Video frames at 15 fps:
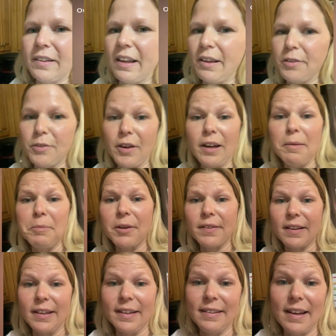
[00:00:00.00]
a test run, I'm
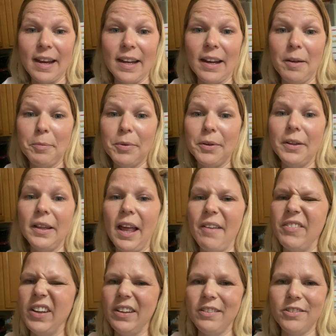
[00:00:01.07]
just gonna take it up to
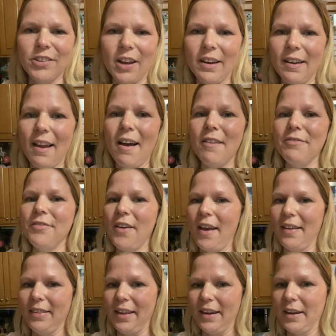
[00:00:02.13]
11, shut it off,
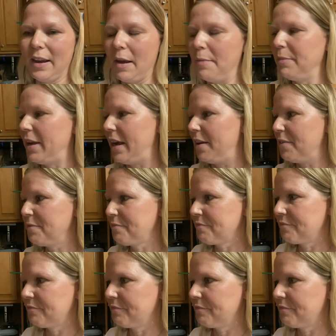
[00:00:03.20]
and let it come down.